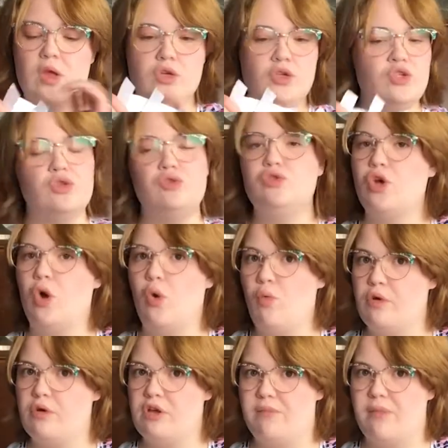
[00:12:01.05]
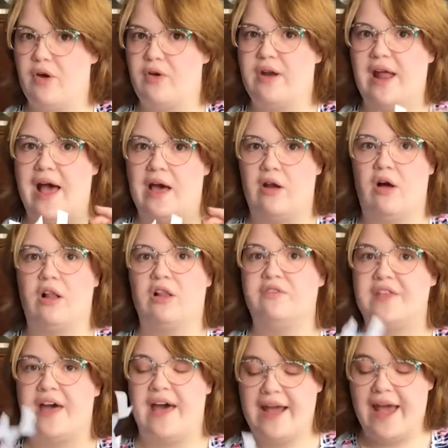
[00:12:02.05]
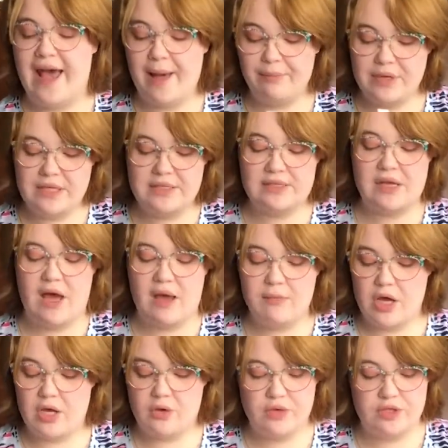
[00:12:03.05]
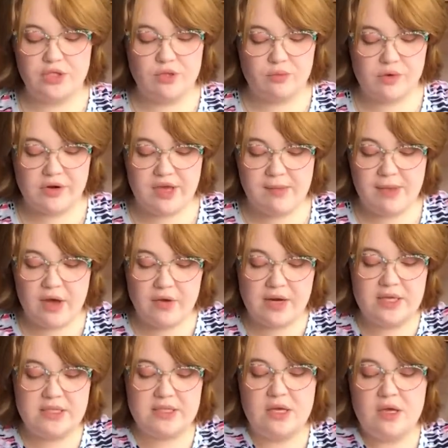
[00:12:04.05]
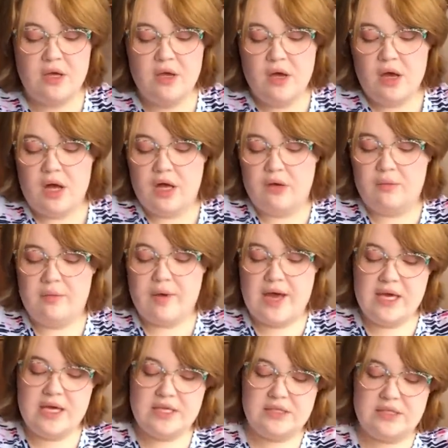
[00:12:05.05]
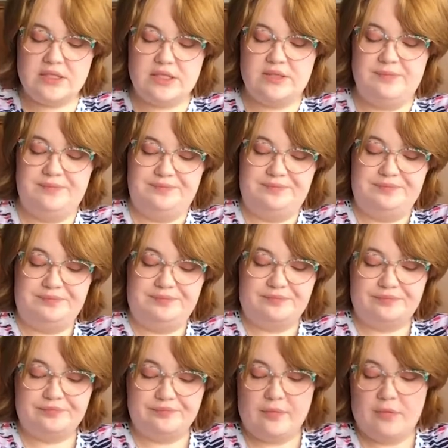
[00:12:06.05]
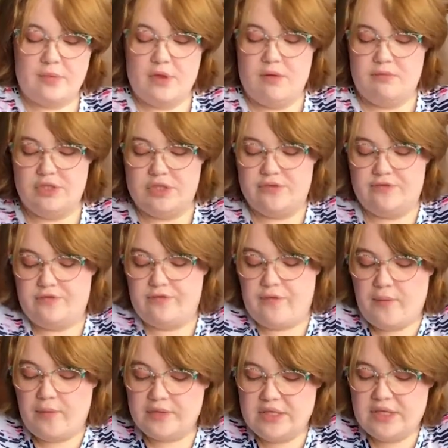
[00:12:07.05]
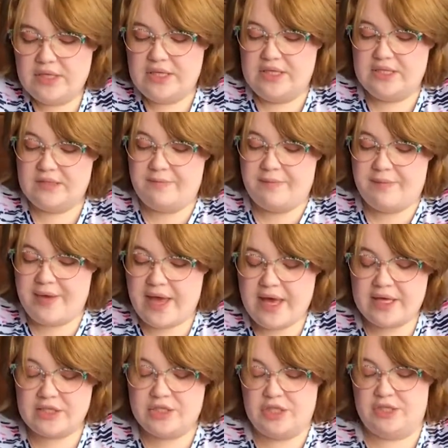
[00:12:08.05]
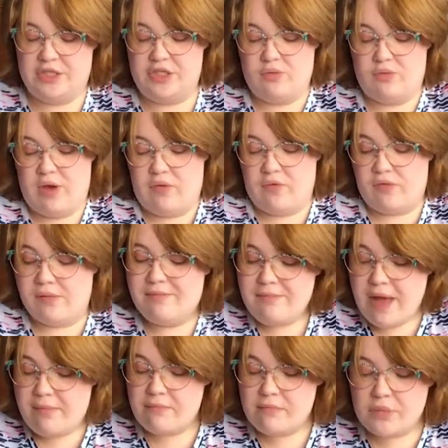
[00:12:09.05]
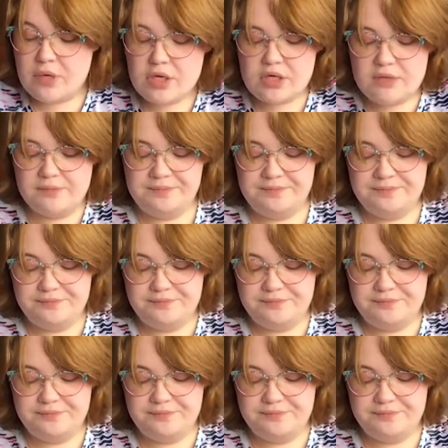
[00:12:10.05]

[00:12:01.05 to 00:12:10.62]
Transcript: So don't worry about it at all if that happens. I'm not going to worry about it. All right. Just folding these back just so I remember.